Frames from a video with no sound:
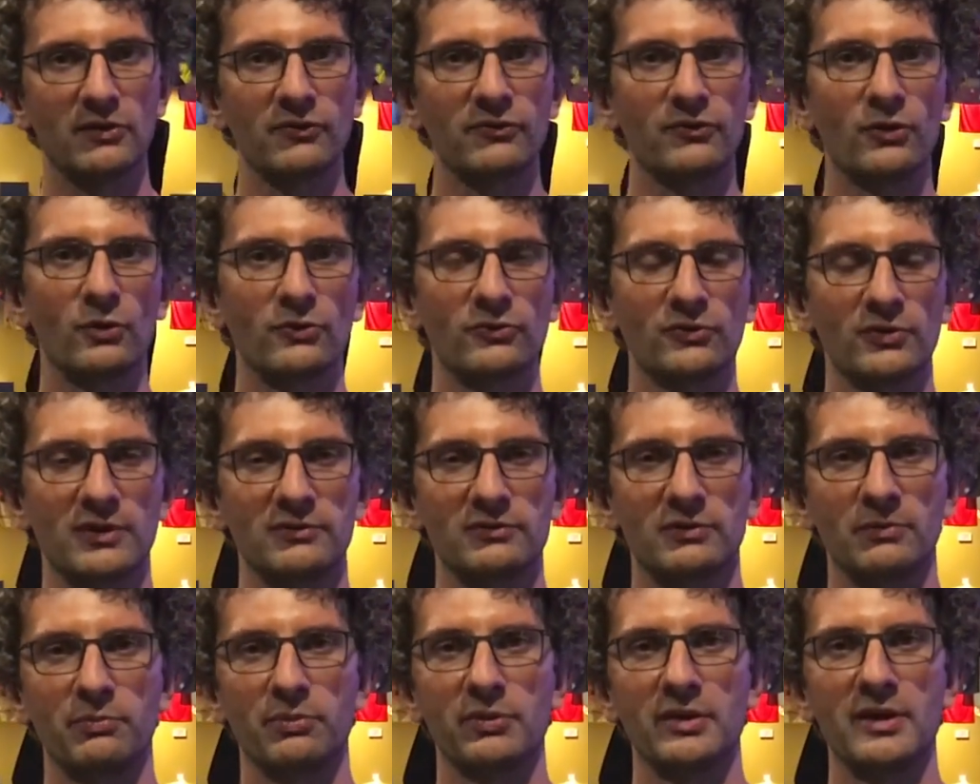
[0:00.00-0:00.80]
so we're still going
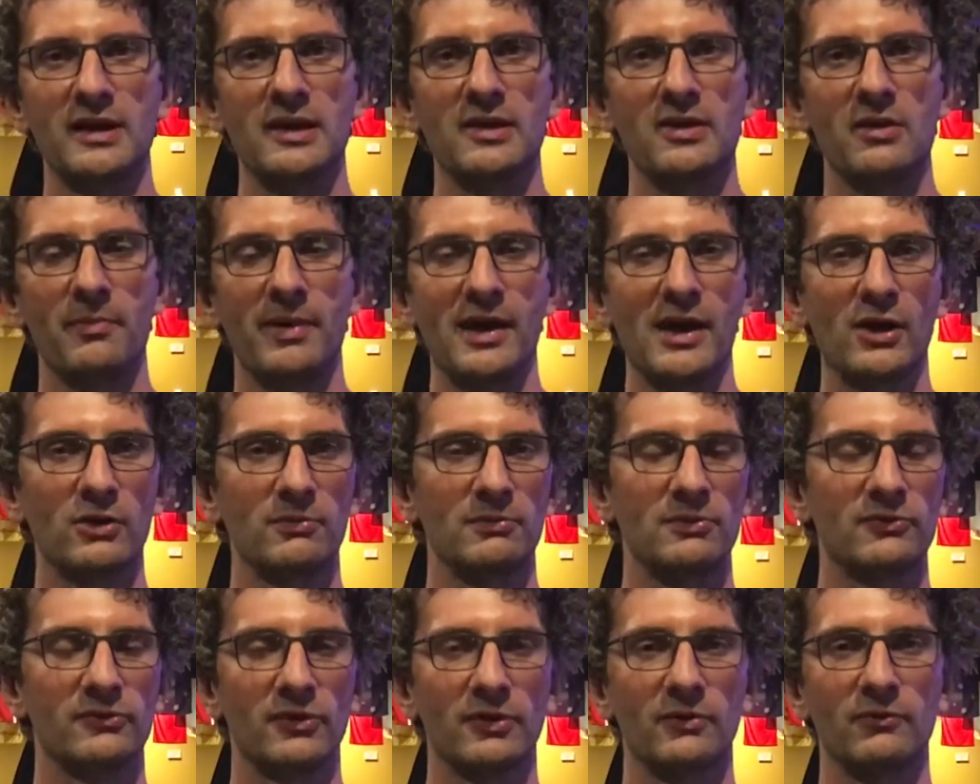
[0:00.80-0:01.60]
to have to play the background
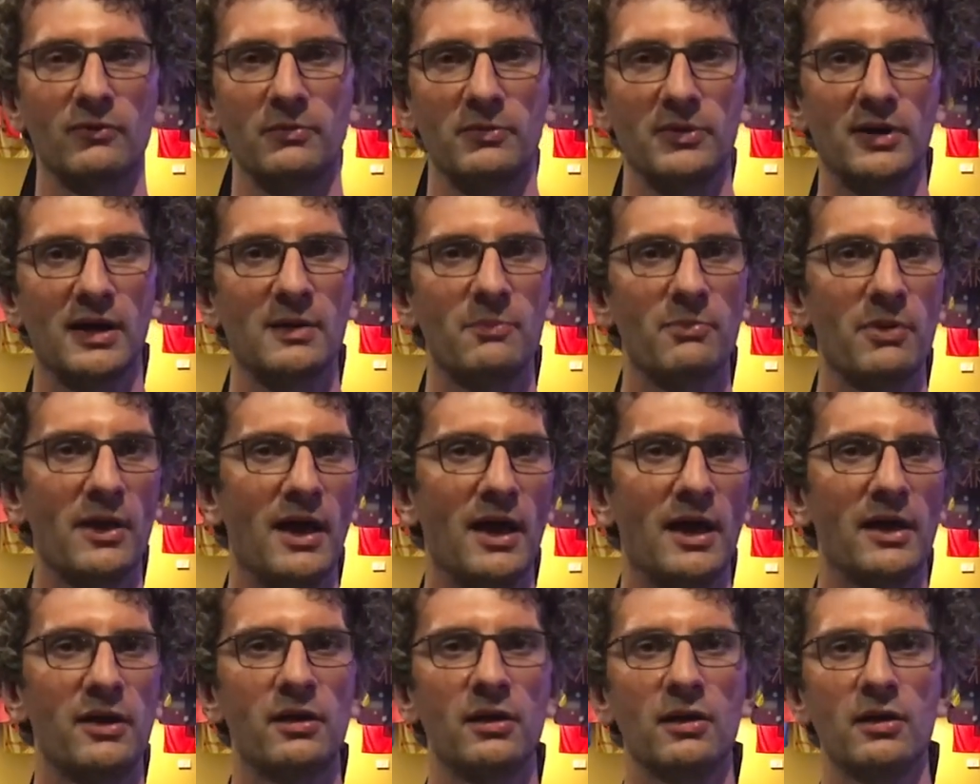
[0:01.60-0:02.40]
music from the
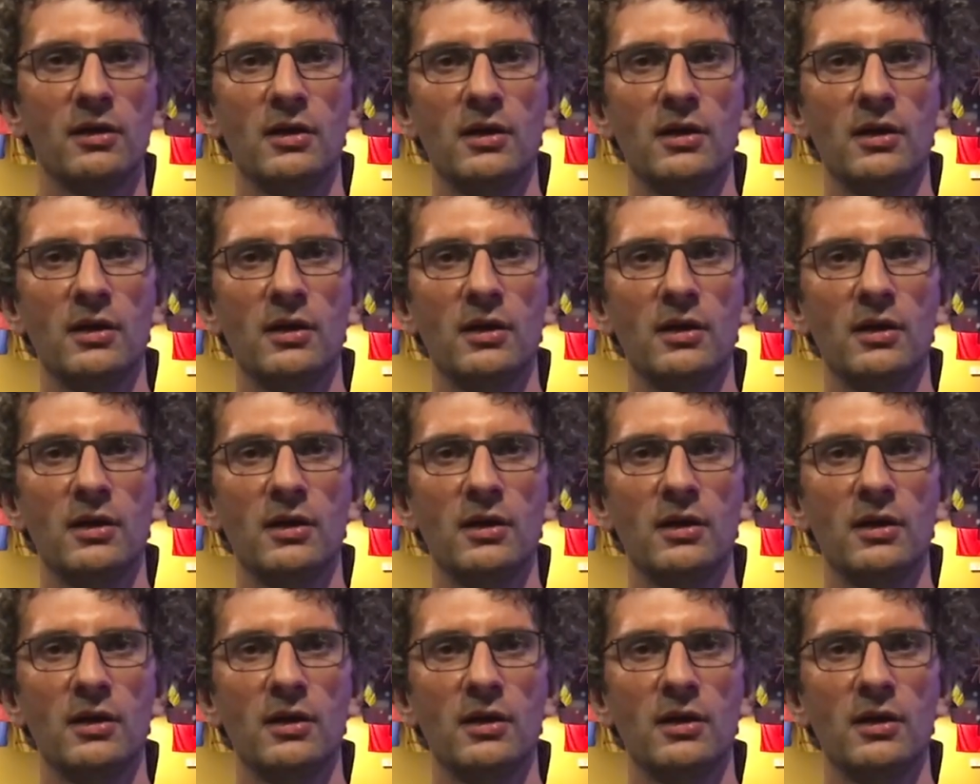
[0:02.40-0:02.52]
iPad.